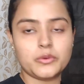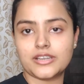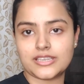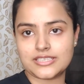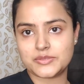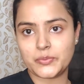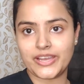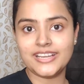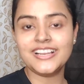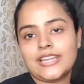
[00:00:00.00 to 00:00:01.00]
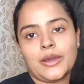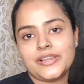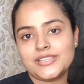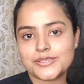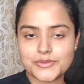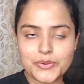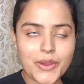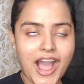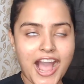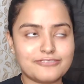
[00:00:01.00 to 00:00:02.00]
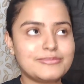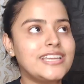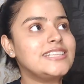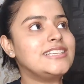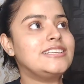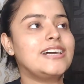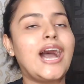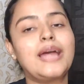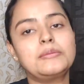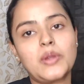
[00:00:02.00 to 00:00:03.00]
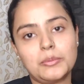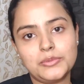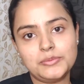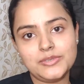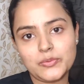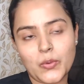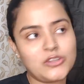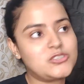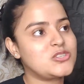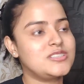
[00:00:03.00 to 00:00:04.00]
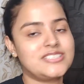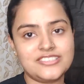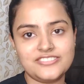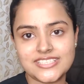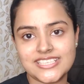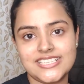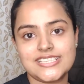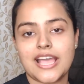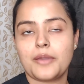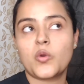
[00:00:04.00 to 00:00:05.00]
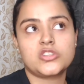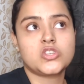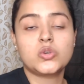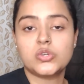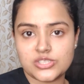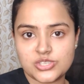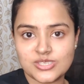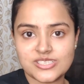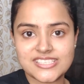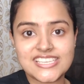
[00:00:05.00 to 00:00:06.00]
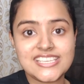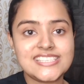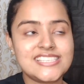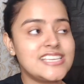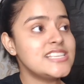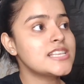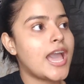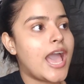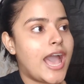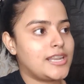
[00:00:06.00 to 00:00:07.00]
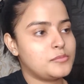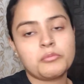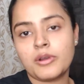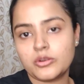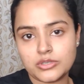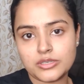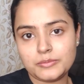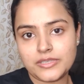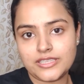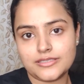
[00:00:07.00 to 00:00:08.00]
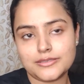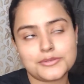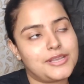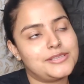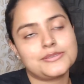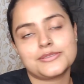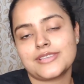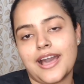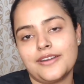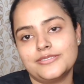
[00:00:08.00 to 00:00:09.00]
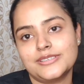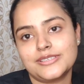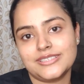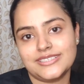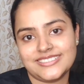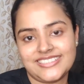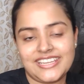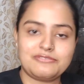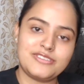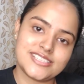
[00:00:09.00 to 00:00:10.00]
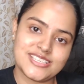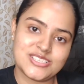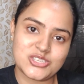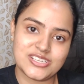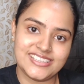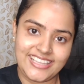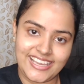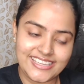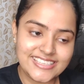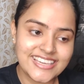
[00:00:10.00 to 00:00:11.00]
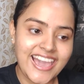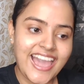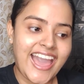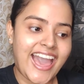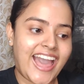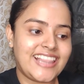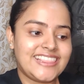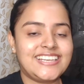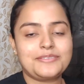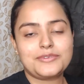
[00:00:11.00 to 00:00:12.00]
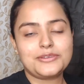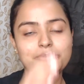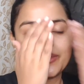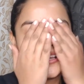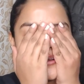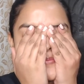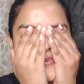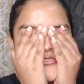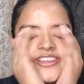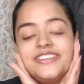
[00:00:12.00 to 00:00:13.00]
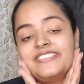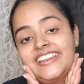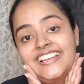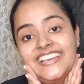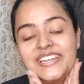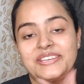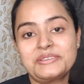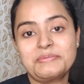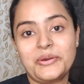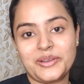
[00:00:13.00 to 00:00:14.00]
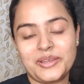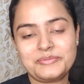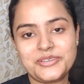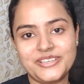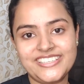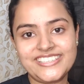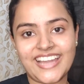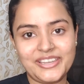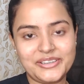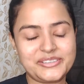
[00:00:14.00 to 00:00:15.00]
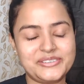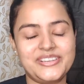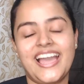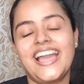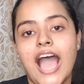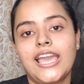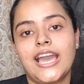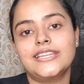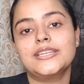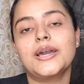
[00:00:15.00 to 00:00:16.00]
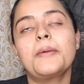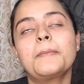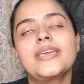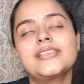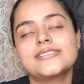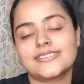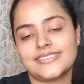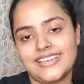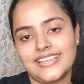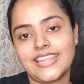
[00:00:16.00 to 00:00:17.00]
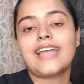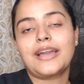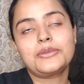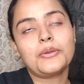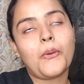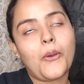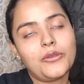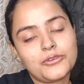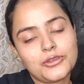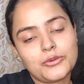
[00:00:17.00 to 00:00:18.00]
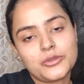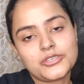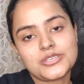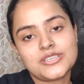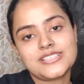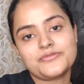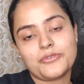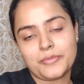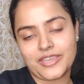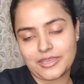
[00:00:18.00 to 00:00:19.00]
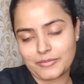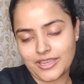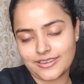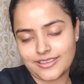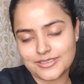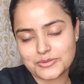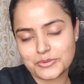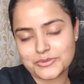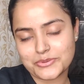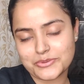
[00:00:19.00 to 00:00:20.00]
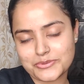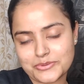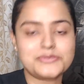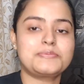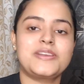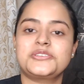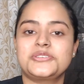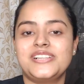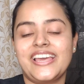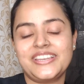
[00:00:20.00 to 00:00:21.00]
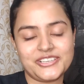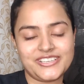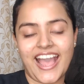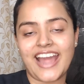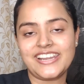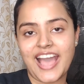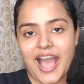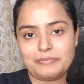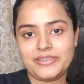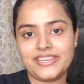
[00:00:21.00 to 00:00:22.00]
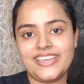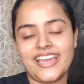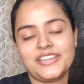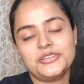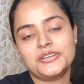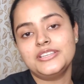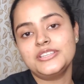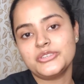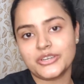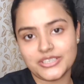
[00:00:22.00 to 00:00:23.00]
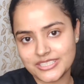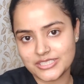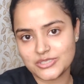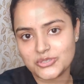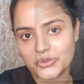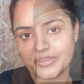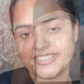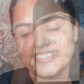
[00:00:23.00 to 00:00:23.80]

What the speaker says: work as well. Now I'll just go have my dinner and probably watch a TV series. I'm watching originals these days and I'm about to complete it. So I'll just have a Netflix and chill night, and then I'm gonna wake up very, very late tomorrow. I'm really tired today. I had an amazing day. Thank you all for your wishes, for making my day so special. I really had a happy day. I really, really enjoyed